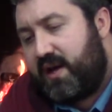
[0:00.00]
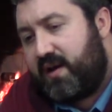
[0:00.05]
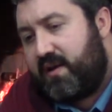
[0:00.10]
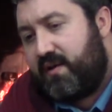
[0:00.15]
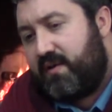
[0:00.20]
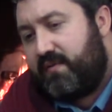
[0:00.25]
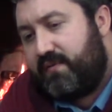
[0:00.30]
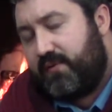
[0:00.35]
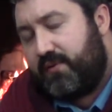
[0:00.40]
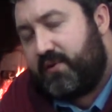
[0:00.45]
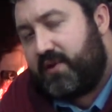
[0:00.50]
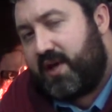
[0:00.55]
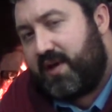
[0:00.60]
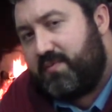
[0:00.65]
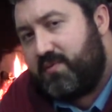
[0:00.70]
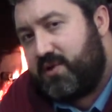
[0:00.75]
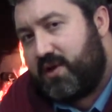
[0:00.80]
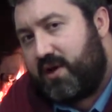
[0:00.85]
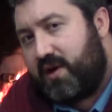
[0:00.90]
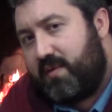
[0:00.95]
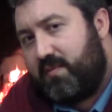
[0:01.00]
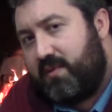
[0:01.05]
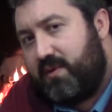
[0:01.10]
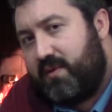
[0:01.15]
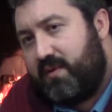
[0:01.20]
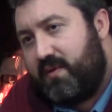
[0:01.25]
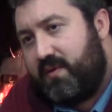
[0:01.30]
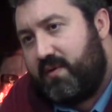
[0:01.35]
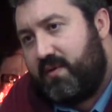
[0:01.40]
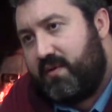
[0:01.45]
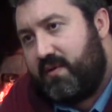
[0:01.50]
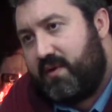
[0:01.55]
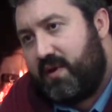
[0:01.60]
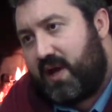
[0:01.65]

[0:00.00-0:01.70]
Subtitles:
then I got a full-time job